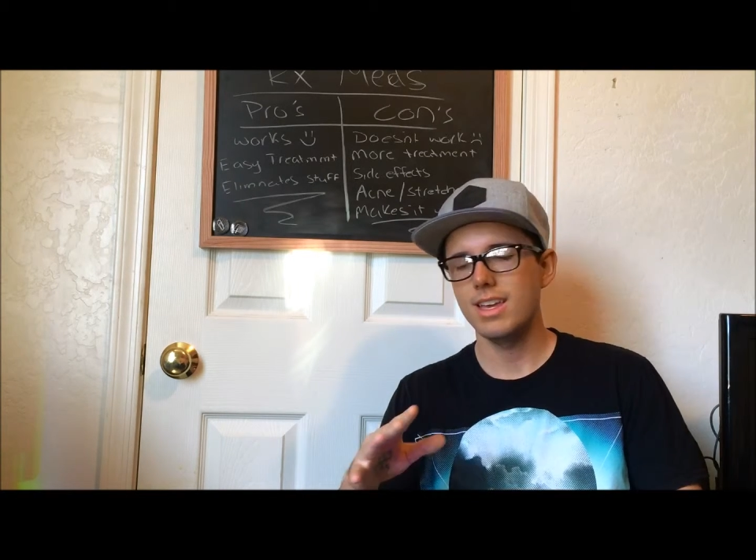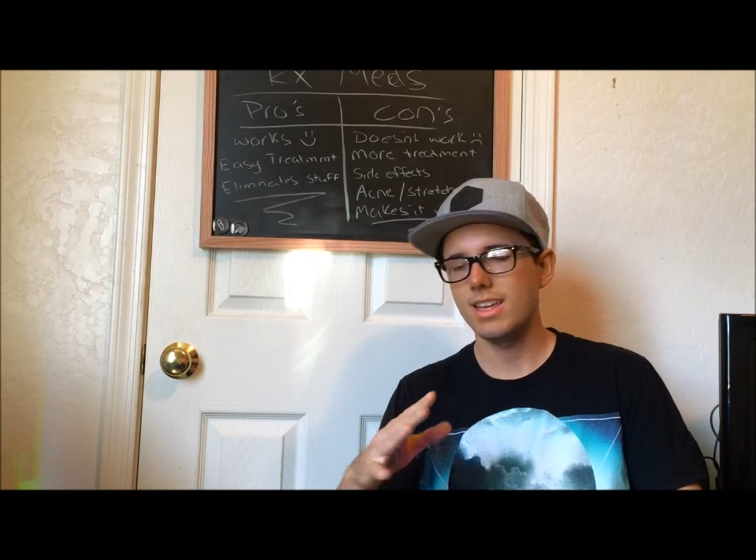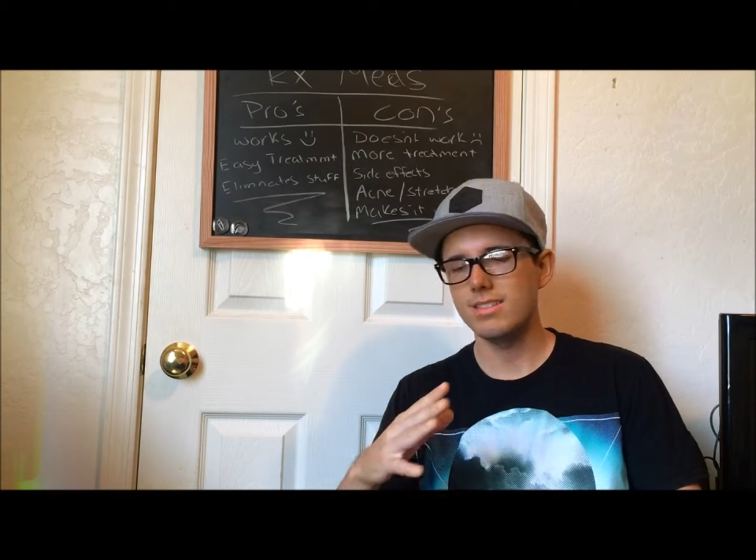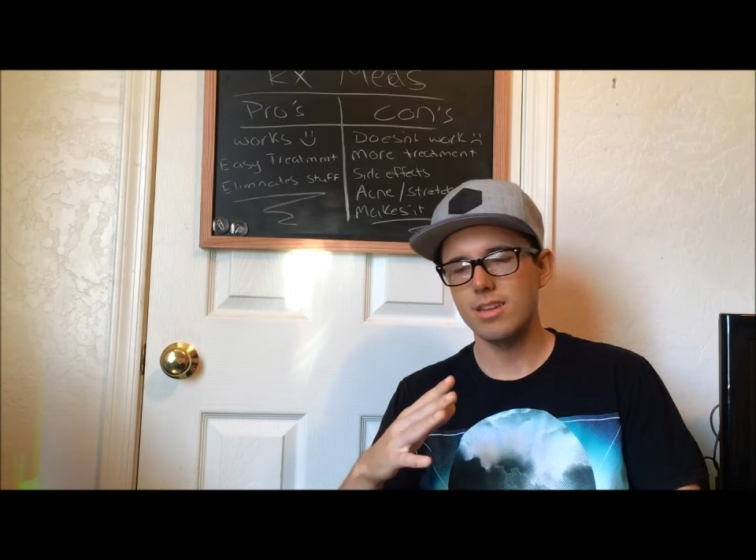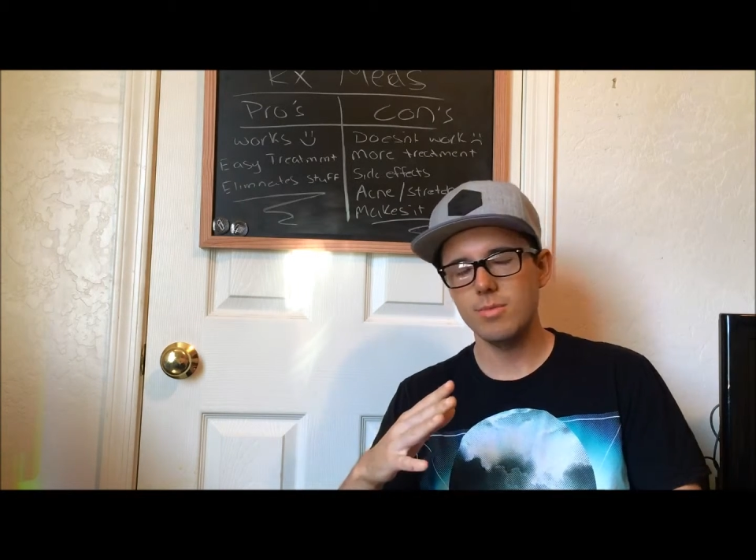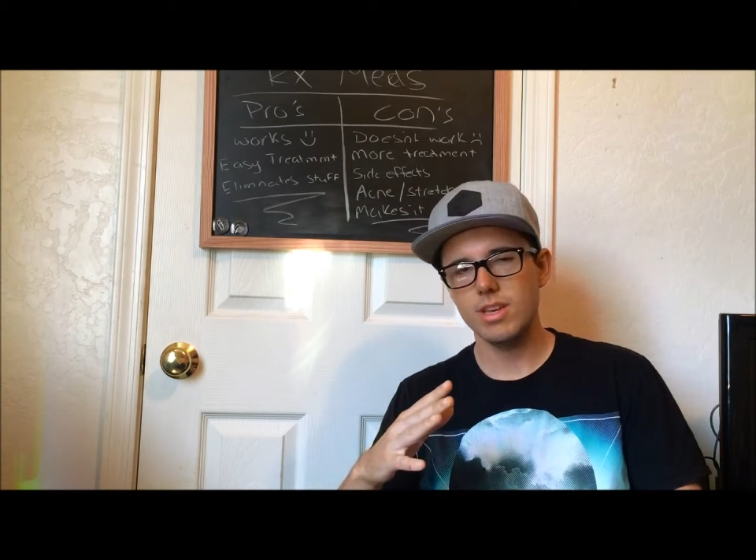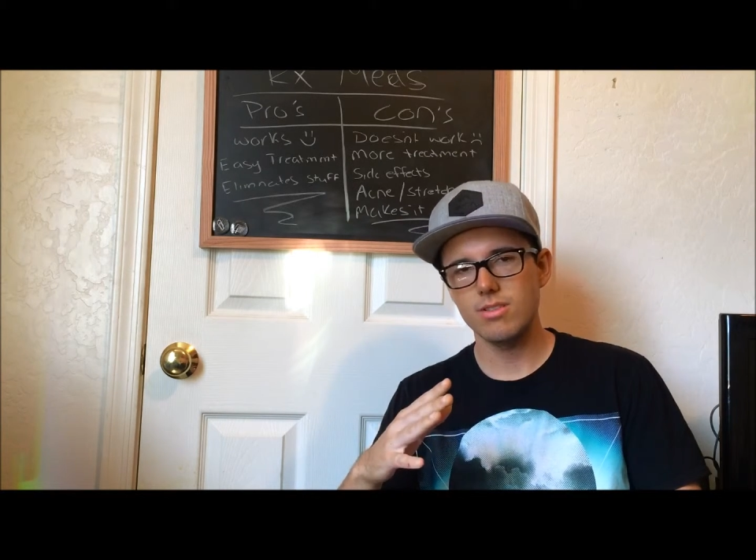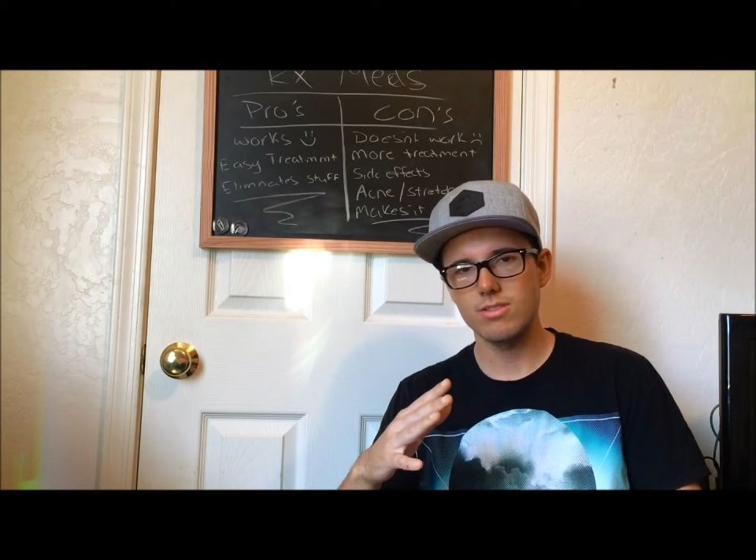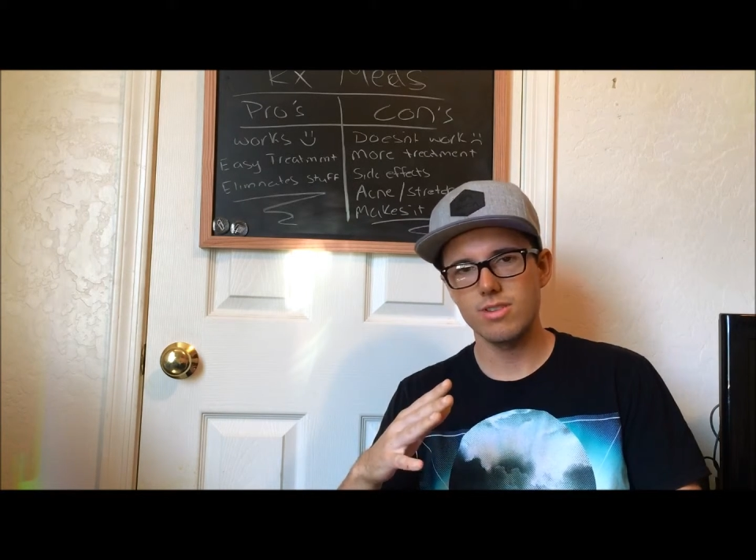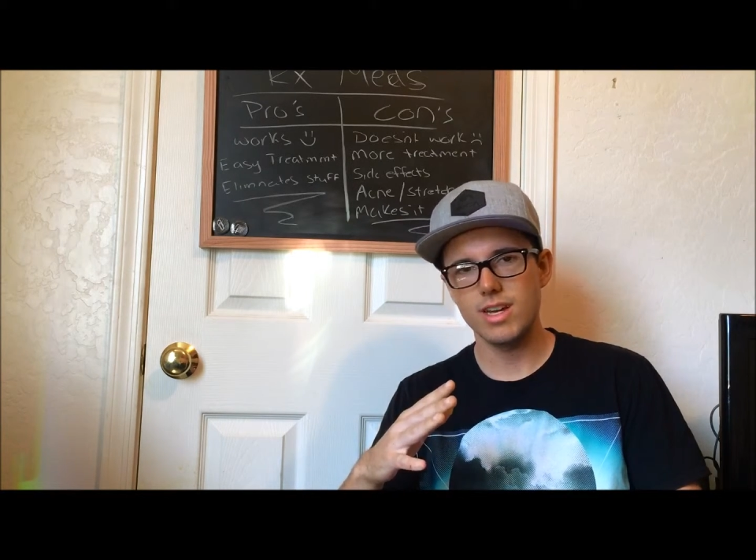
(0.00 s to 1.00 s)
and it's gonna make
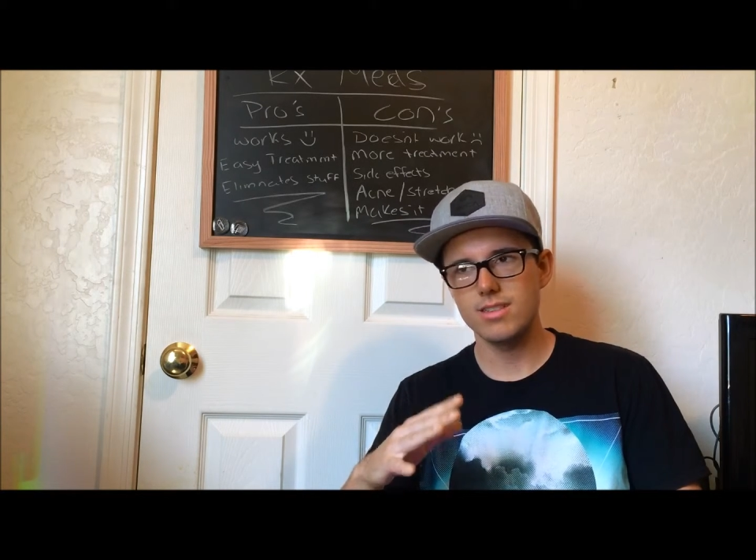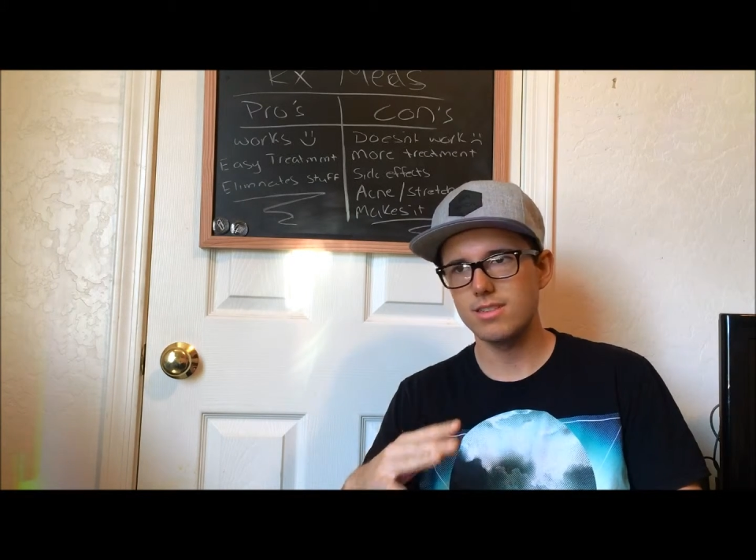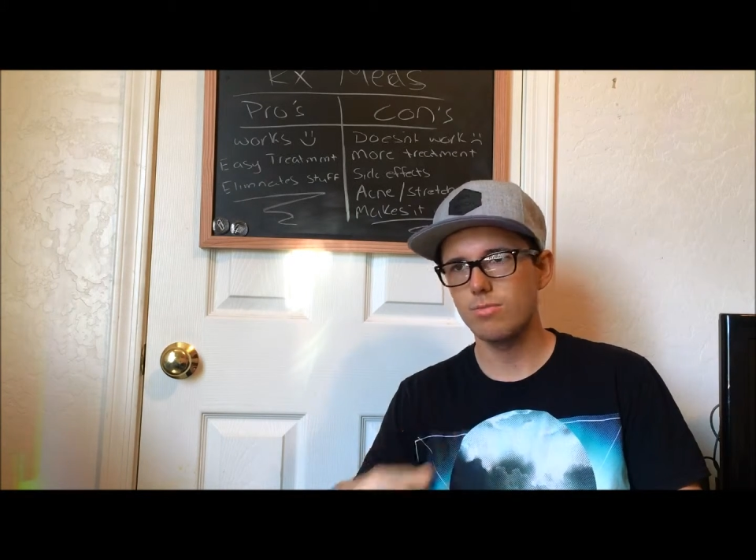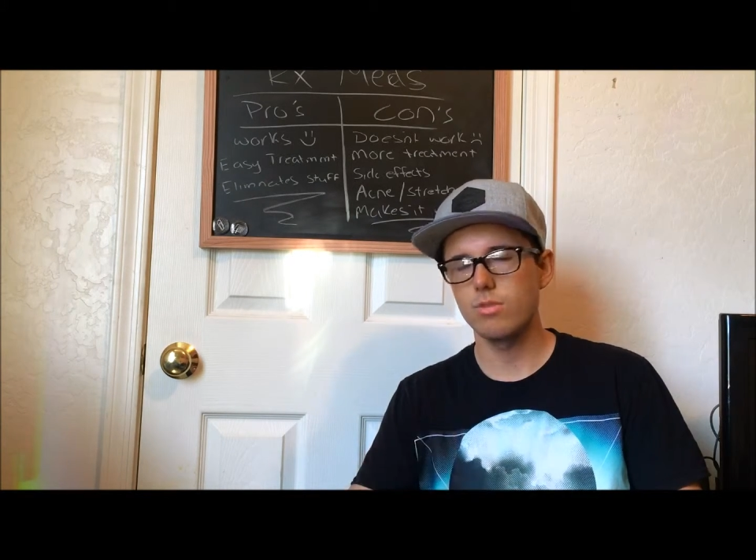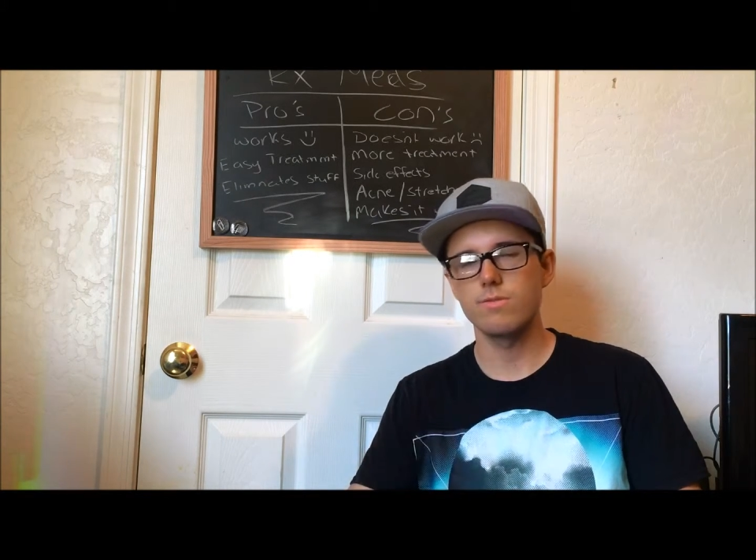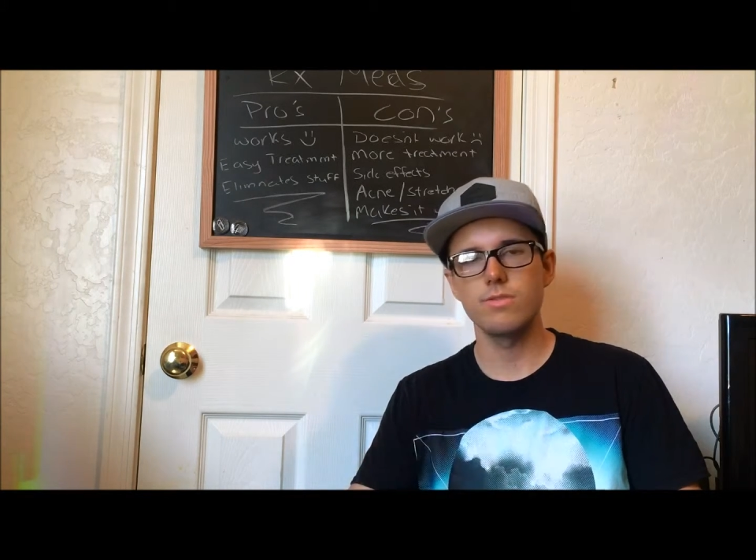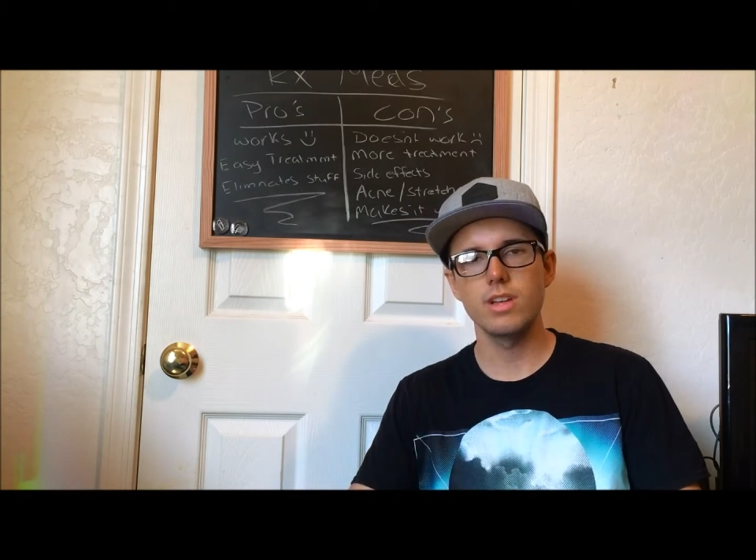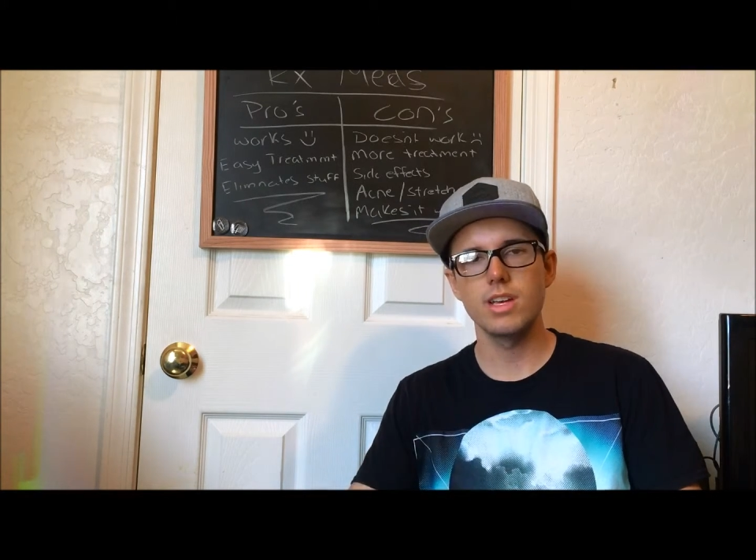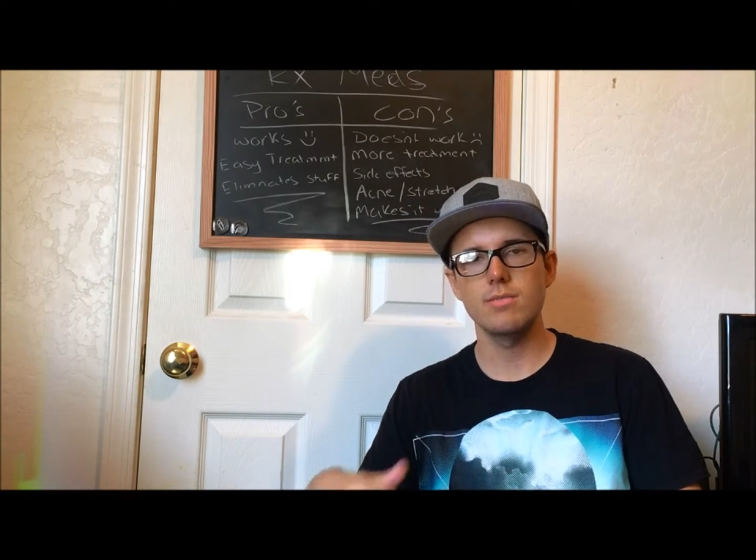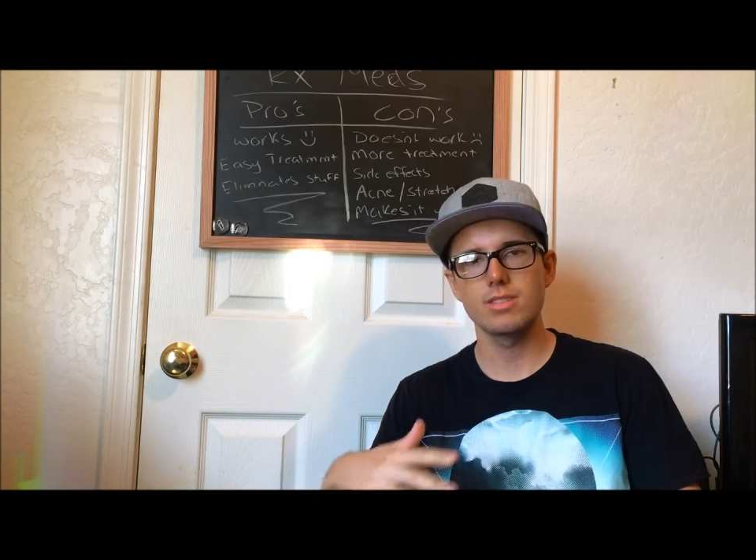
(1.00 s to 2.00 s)
your psoriasis more inflamed,